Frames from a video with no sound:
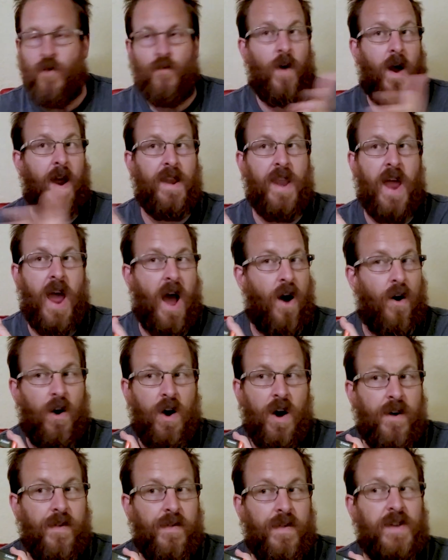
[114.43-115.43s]
Right
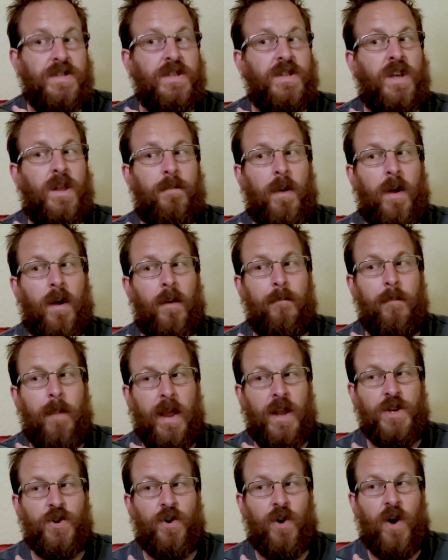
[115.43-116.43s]
now, this is gonna be a
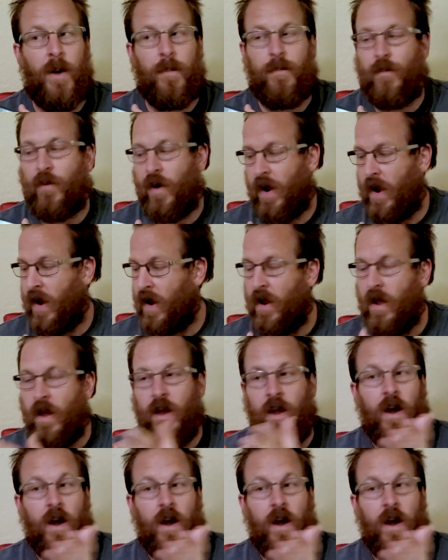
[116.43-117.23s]
major upgrade.